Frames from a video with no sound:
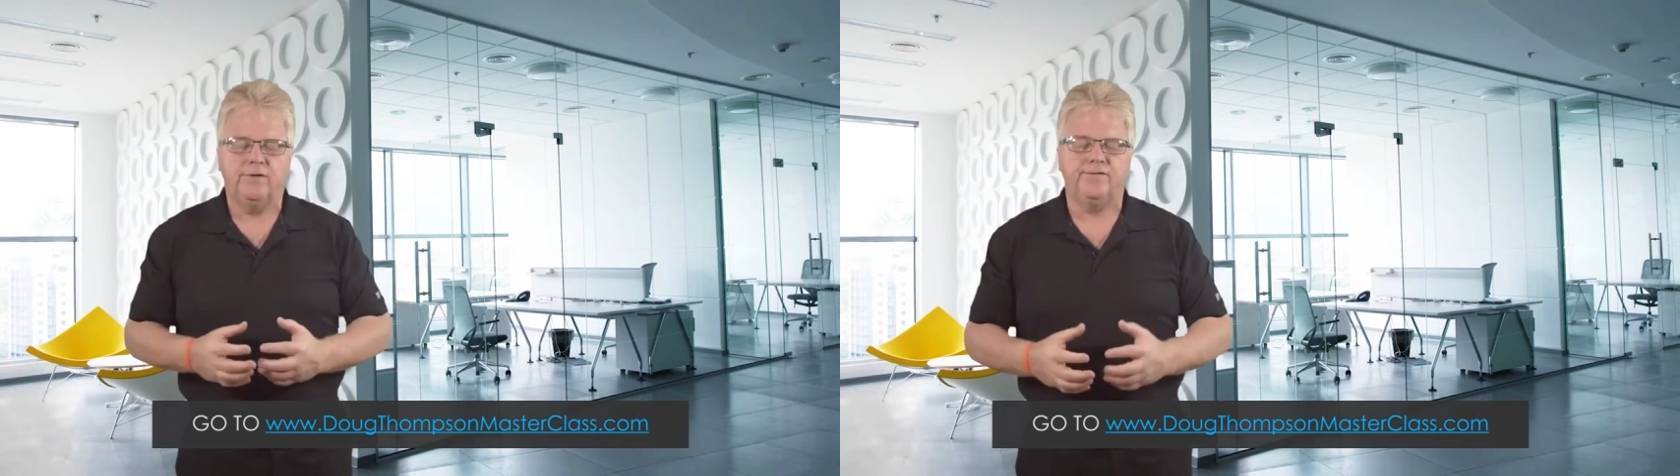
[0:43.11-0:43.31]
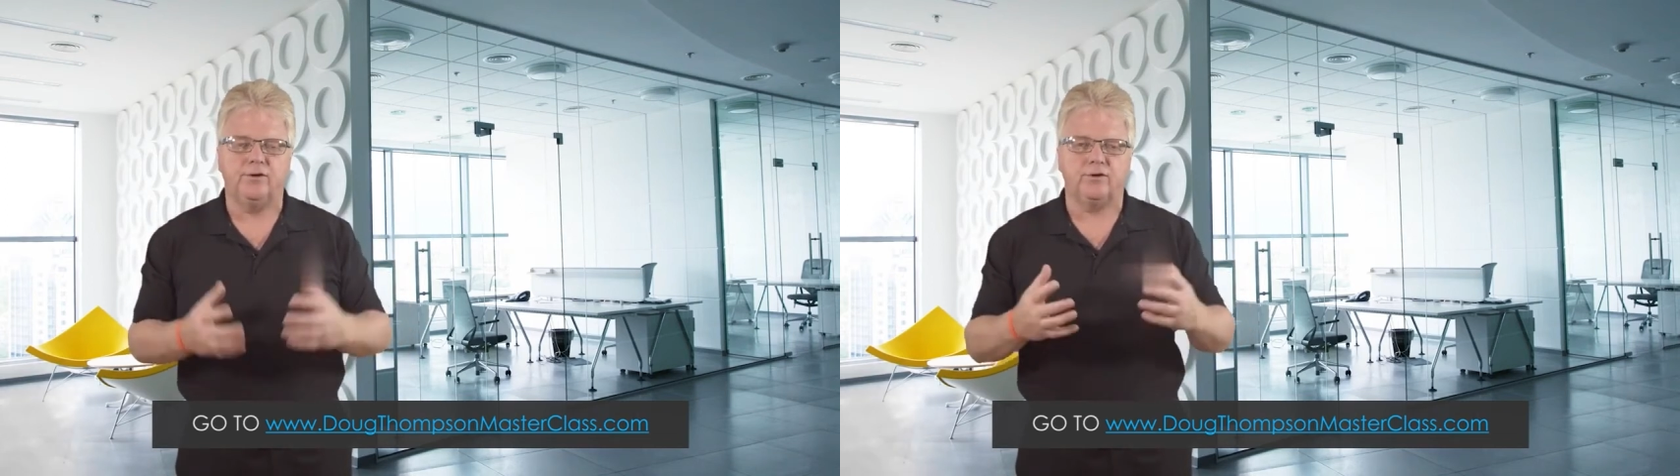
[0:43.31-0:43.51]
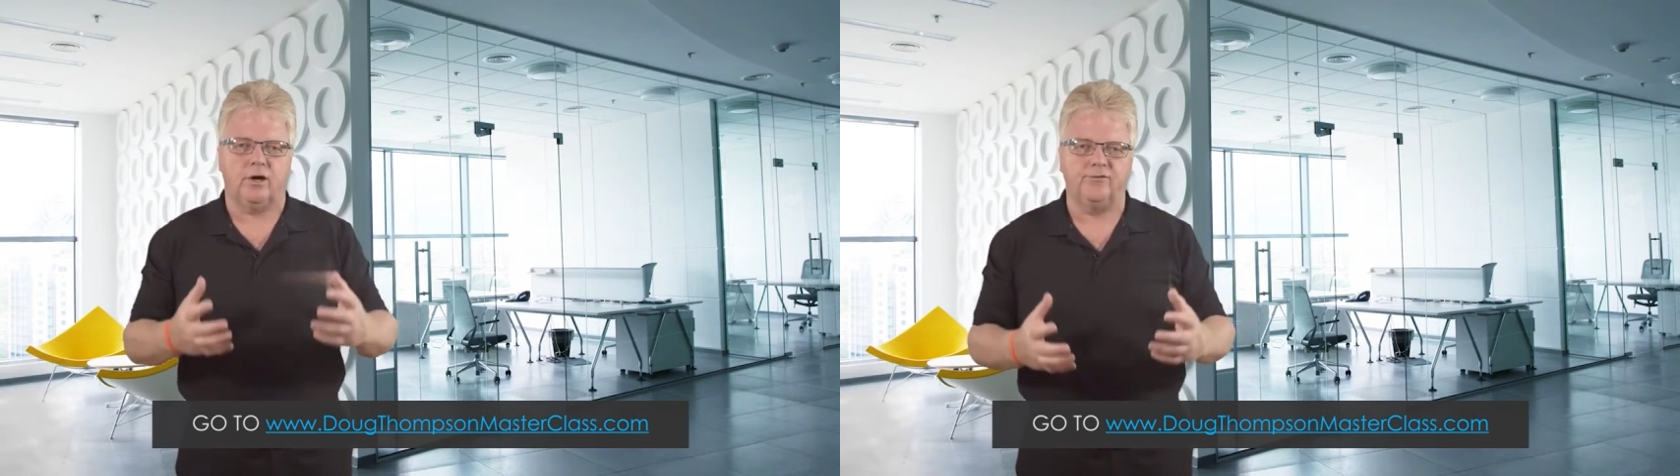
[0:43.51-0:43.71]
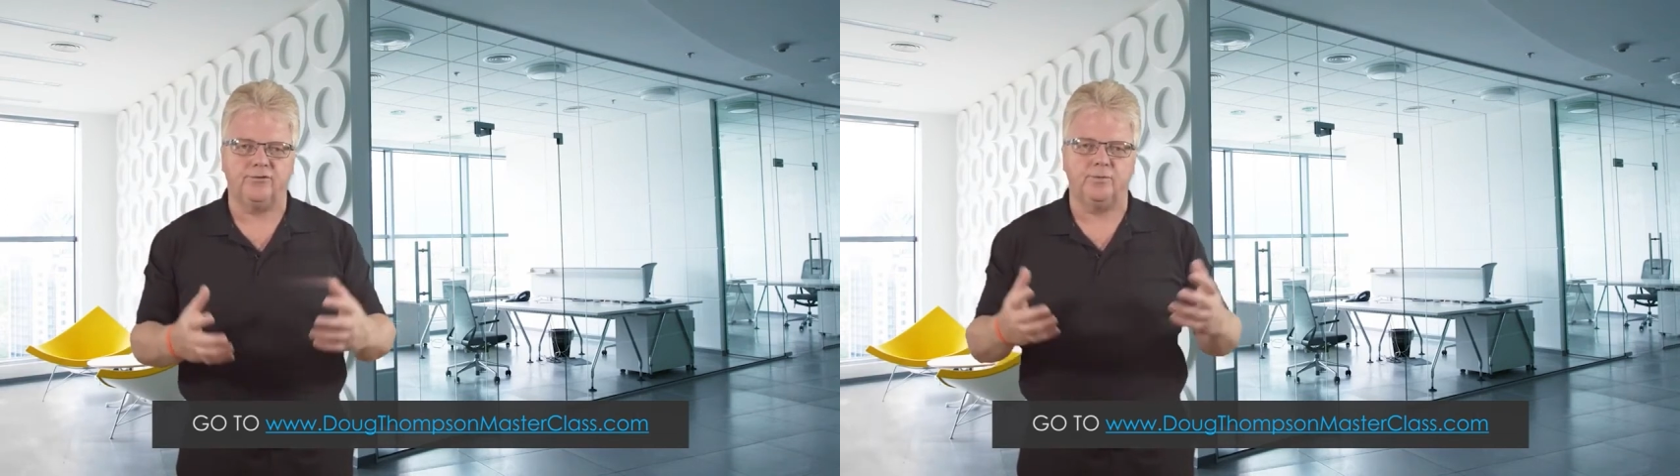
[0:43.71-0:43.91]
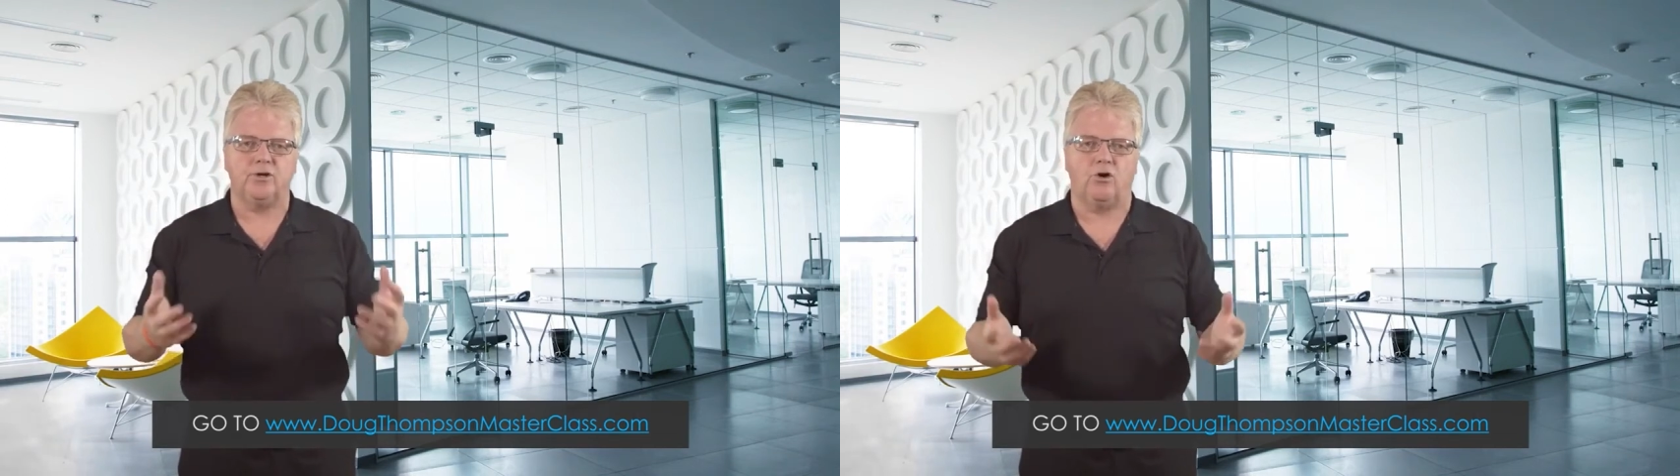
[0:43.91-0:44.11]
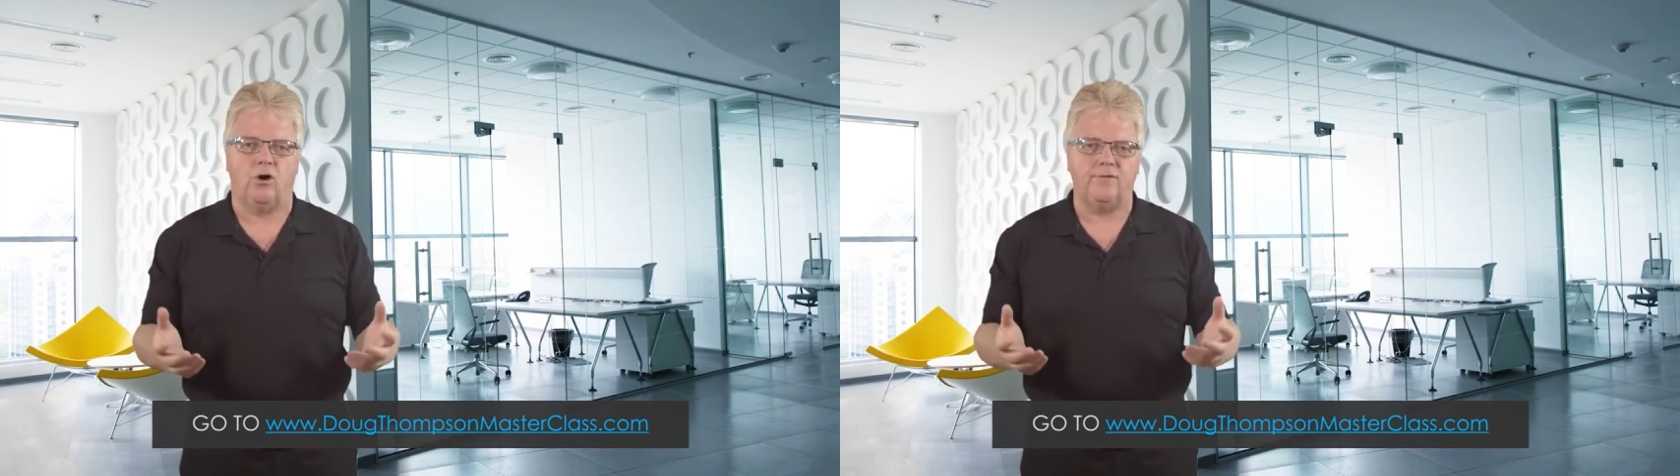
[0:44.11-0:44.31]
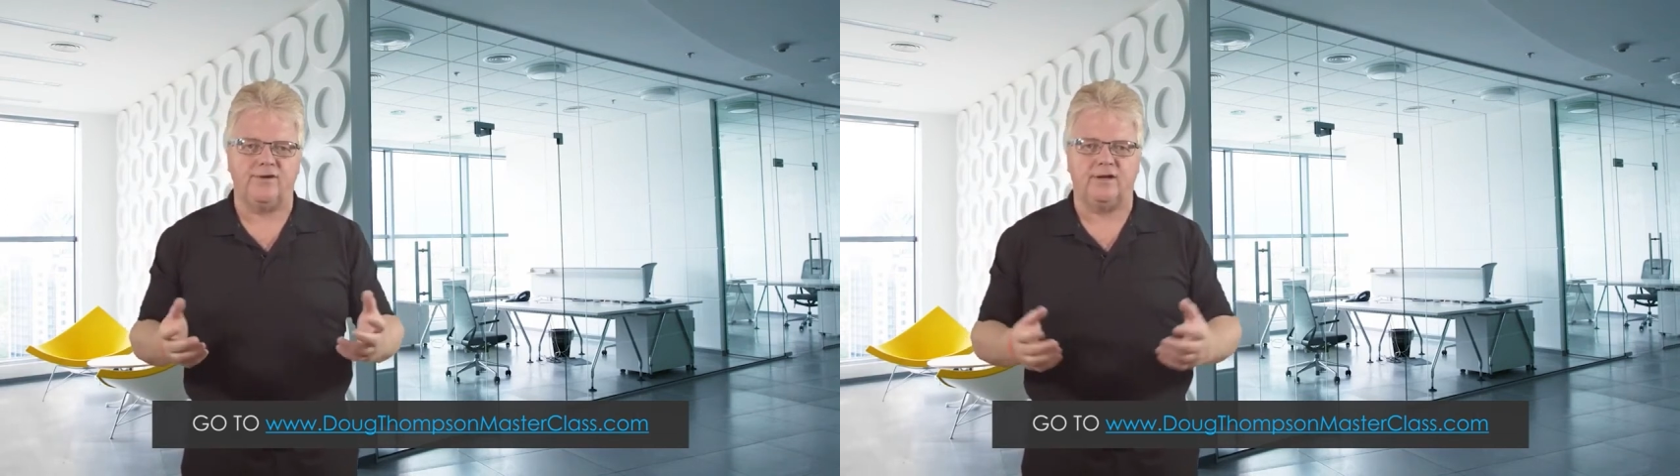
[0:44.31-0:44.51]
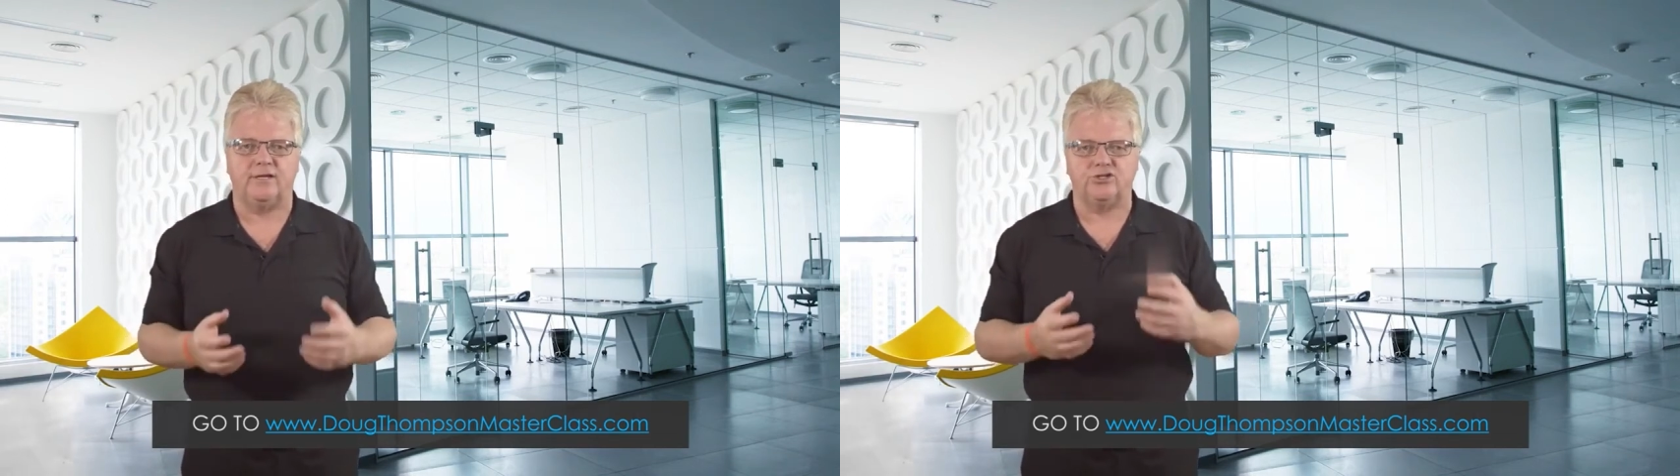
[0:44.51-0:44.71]
feel comfortable and
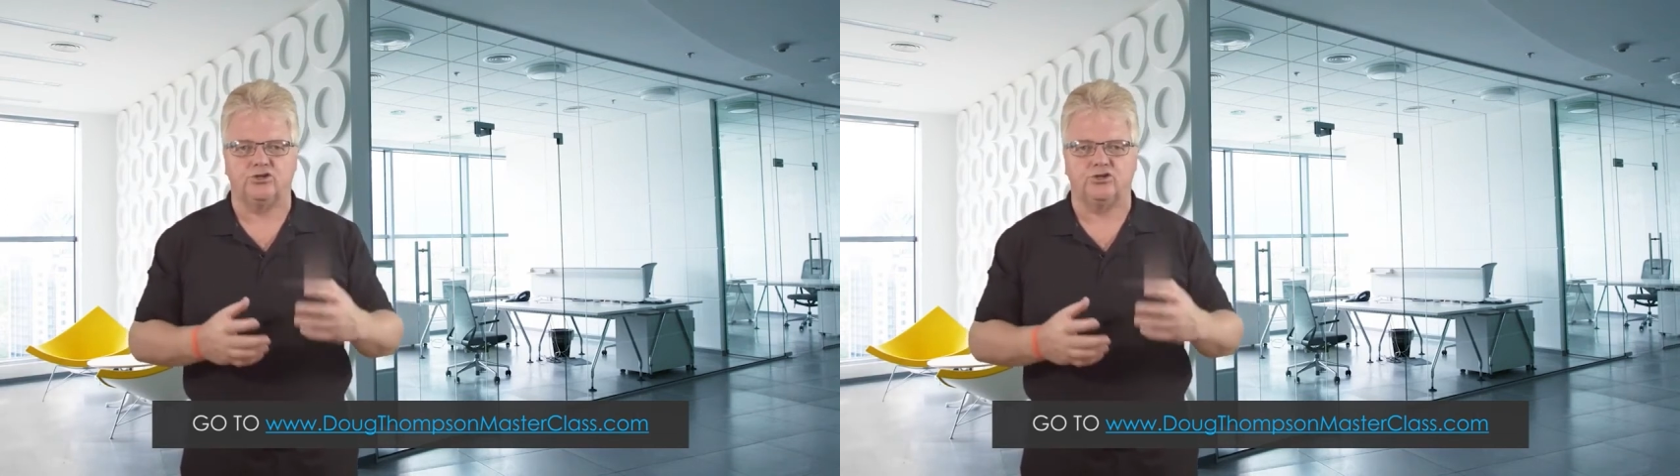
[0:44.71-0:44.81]
confident that